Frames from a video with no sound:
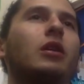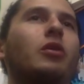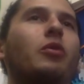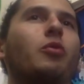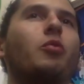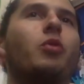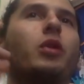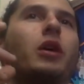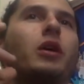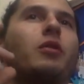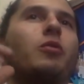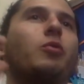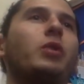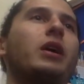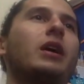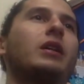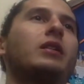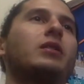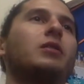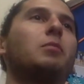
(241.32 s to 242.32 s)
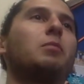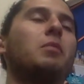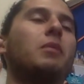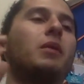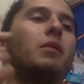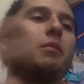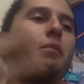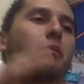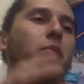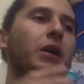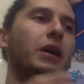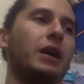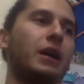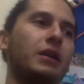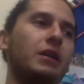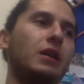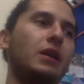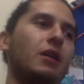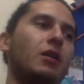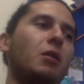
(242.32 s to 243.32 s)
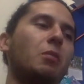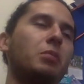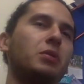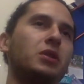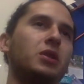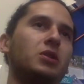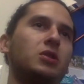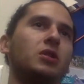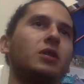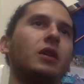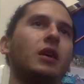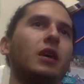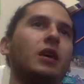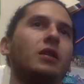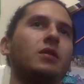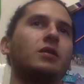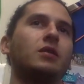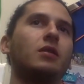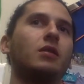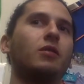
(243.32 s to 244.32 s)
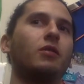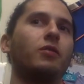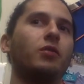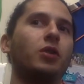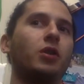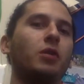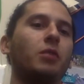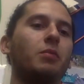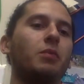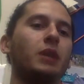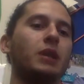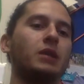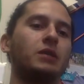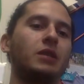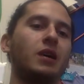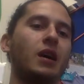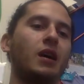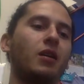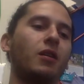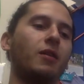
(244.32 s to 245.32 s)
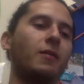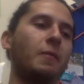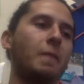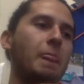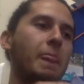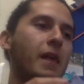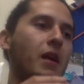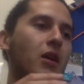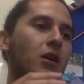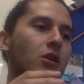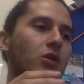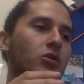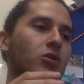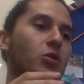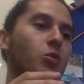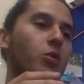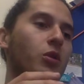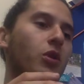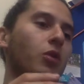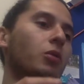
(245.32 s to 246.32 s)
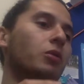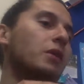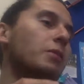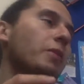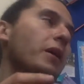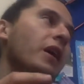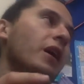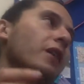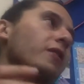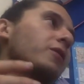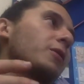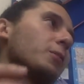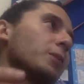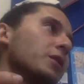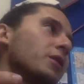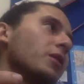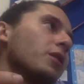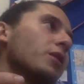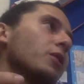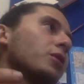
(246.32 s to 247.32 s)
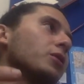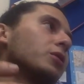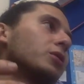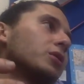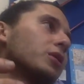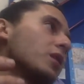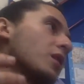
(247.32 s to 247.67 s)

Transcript: where we got the big idea competition is that so we're only paying for materials.